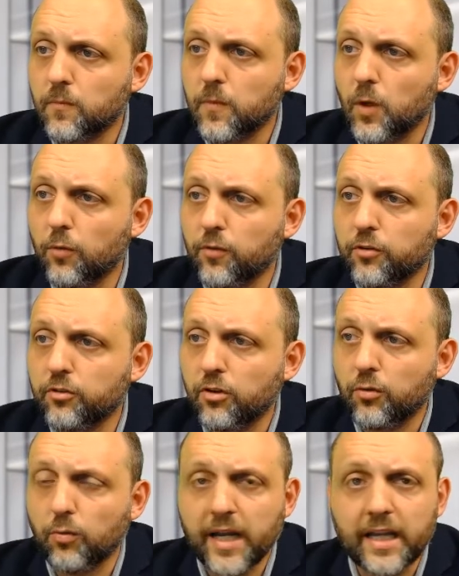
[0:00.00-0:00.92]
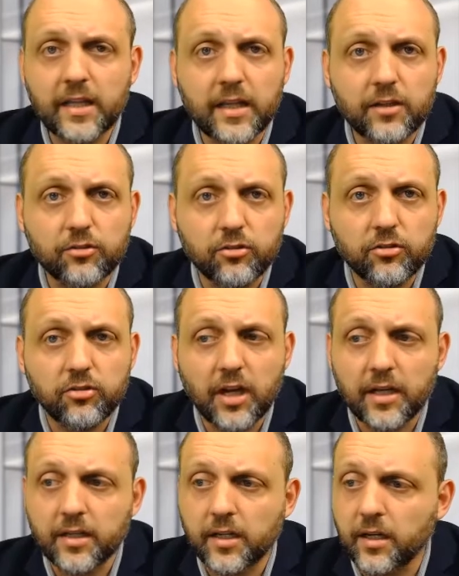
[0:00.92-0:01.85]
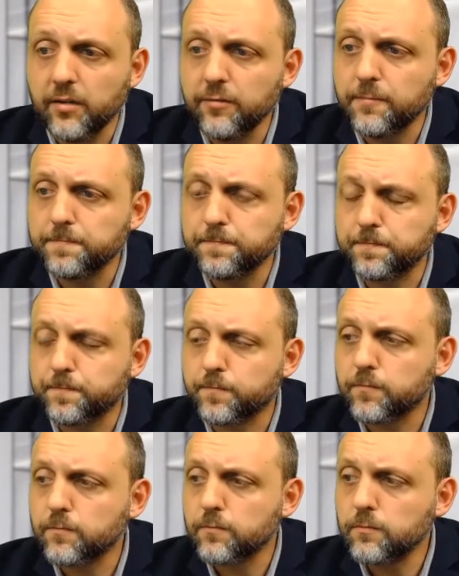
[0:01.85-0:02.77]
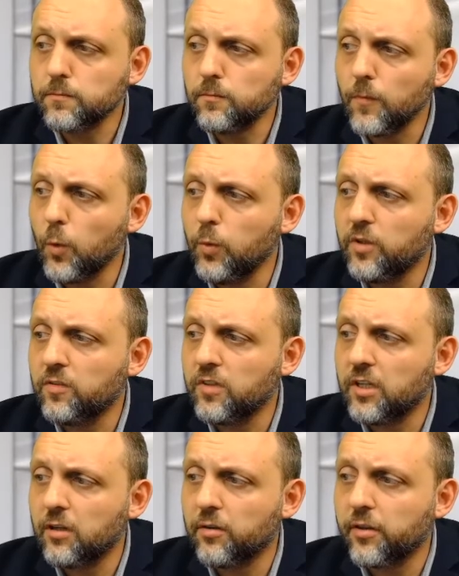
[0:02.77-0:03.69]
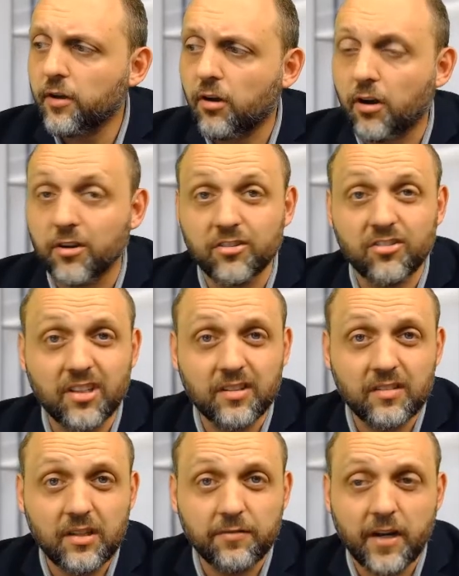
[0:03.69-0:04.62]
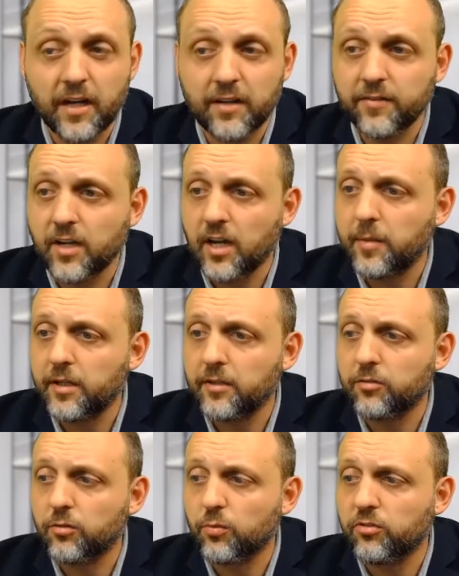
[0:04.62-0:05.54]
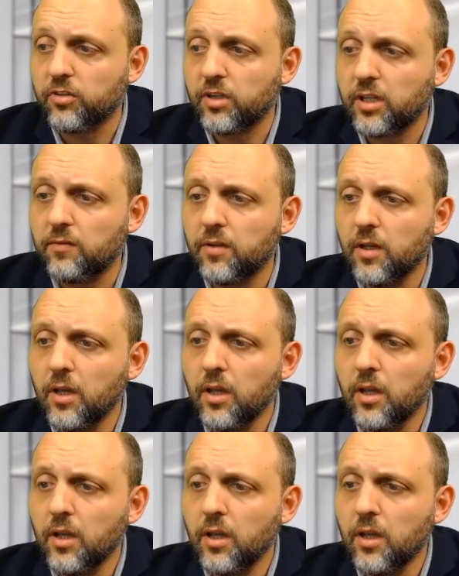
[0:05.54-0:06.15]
over to regulations.gov, we see here there are 65 comments received.